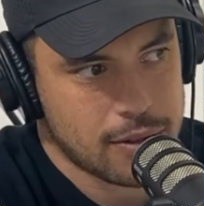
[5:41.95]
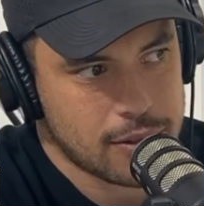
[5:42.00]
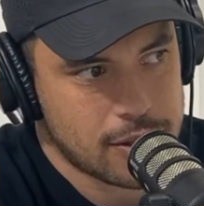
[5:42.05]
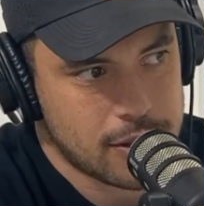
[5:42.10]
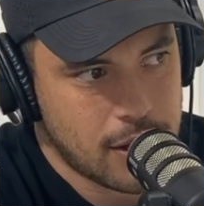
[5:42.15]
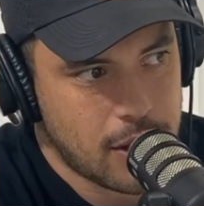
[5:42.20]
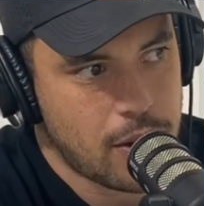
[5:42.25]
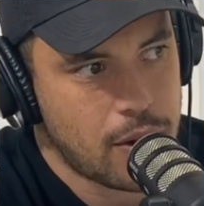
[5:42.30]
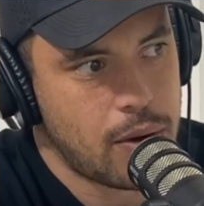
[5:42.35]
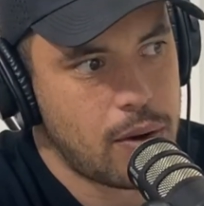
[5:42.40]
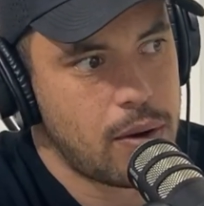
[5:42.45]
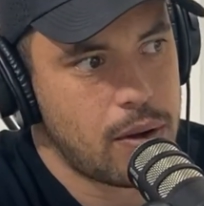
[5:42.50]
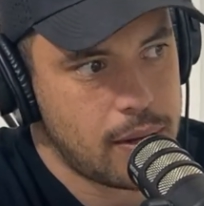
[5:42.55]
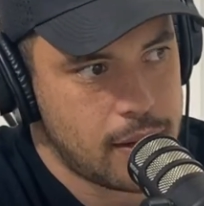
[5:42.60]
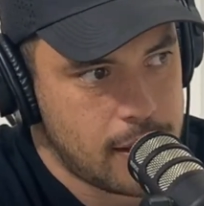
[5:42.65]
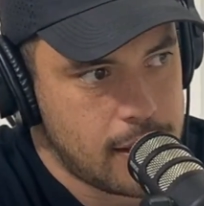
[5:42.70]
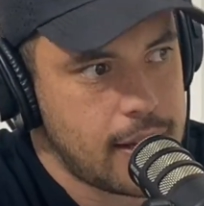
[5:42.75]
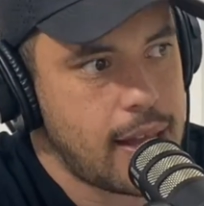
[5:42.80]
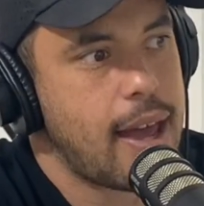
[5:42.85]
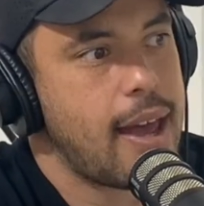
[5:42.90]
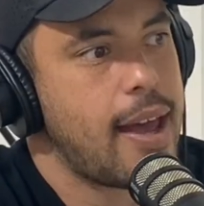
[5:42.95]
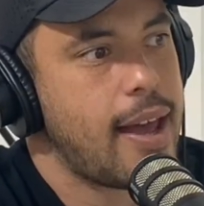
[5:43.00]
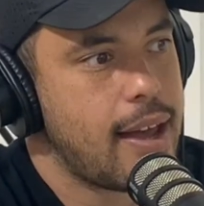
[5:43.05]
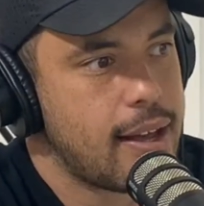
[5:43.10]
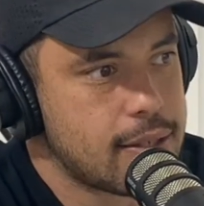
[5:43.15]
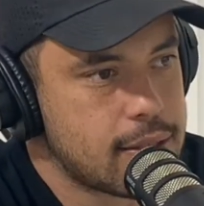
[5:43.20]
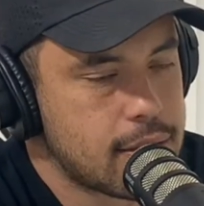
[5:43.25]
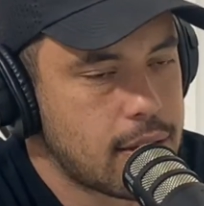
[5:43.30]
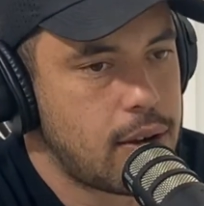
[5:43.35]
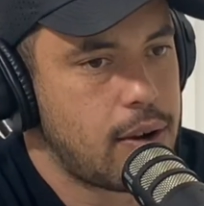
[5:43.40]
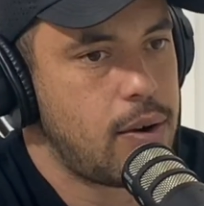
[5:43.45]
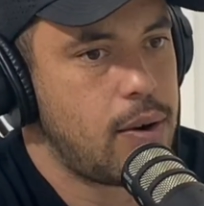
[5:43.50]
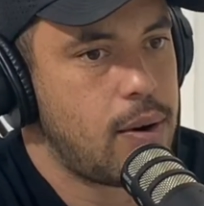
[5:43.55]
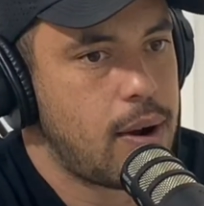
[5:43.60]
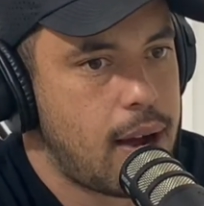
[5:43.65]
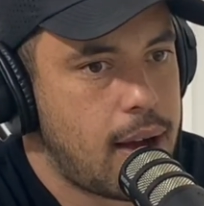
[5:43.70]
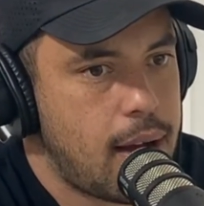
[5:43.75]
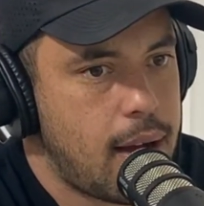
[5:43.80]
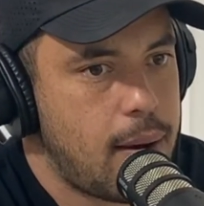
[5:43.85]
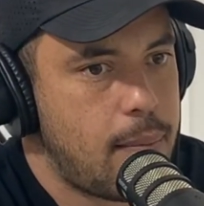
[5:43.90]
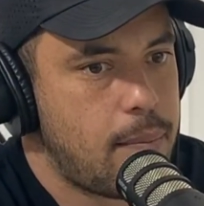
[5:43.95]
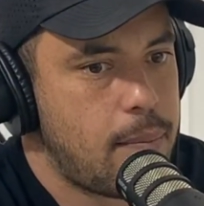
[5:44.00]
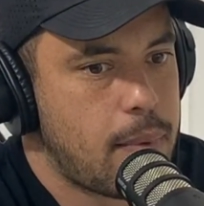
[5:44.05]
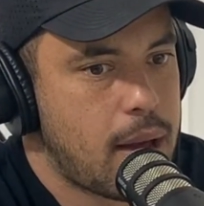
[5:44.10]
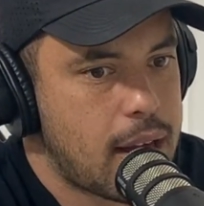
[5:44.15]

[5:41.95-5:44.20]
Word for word: So, yeah. So, um,